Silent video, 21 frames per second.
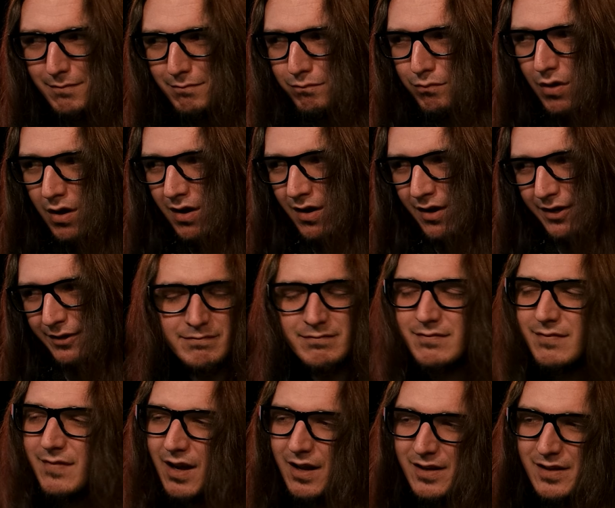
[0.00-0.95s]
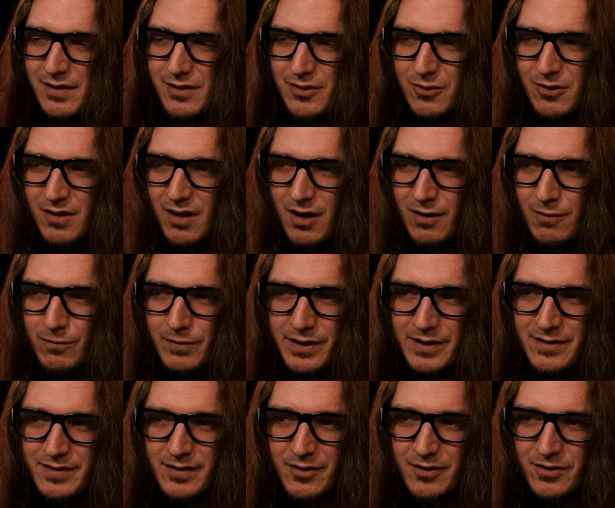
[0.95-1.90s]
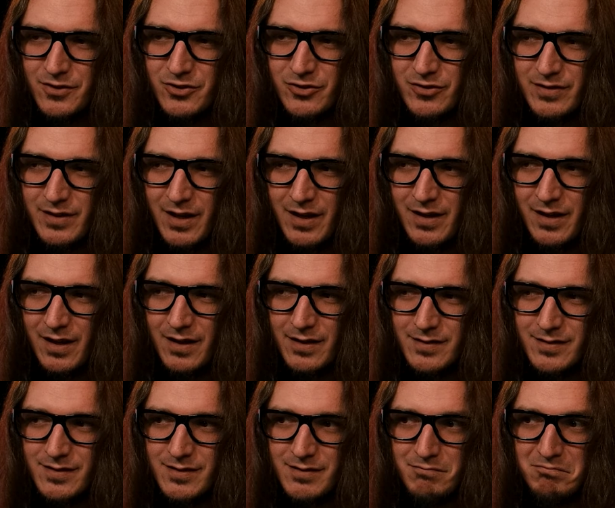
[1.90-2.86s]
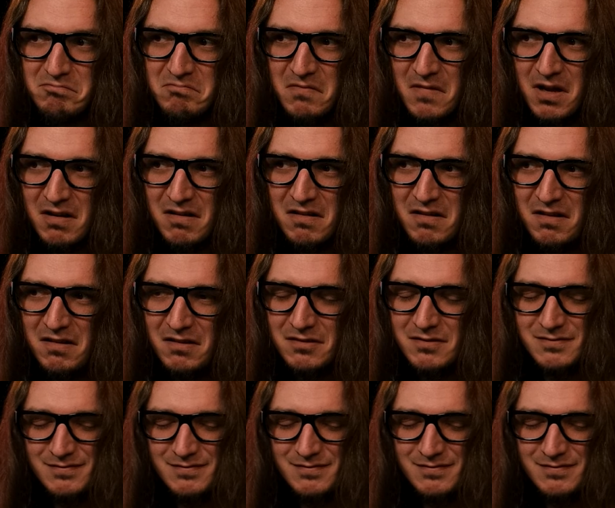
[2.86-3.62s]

but I didn't do a lot of research, I guess. I don't know.